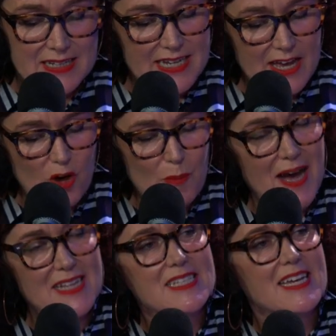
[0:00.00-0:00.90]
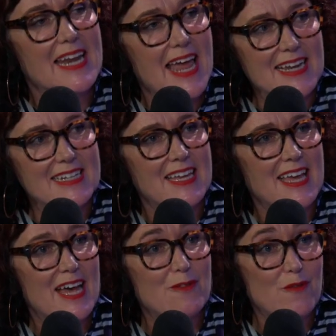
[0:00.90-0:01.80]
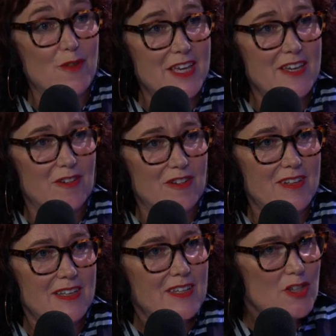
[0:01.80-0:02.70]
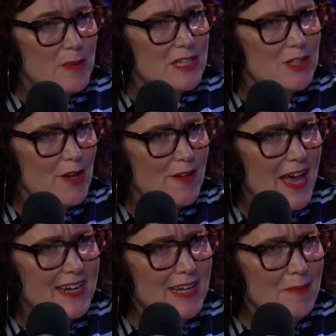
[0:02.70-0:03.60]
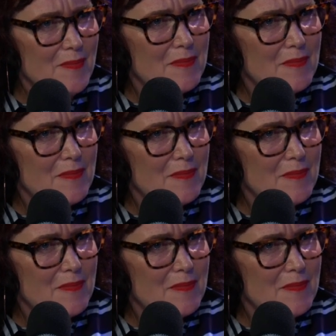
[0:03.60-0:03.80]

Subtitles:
to help us connect and feel. Toby, did you have your hand up?